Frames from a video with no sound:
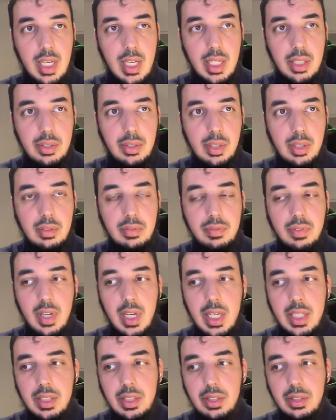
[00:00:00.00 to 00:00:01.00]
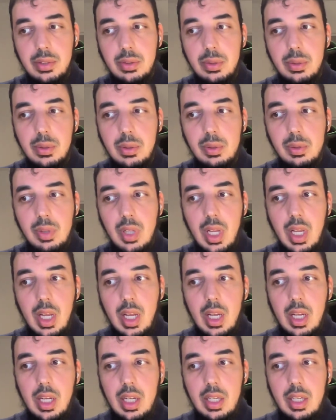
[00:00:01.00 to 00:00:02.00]
and you can find in Google
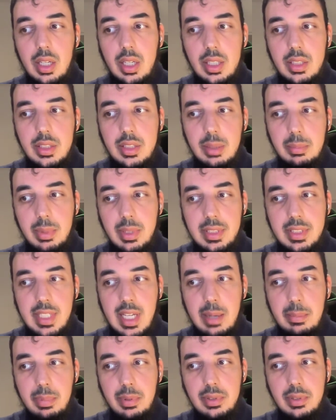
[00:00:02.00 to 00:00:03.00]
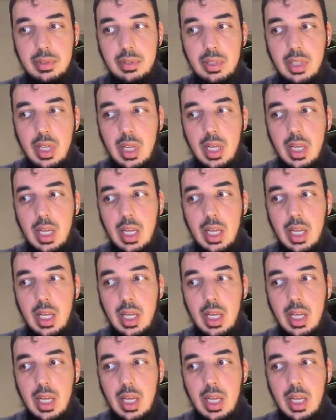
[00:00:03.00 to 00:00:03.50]
some examples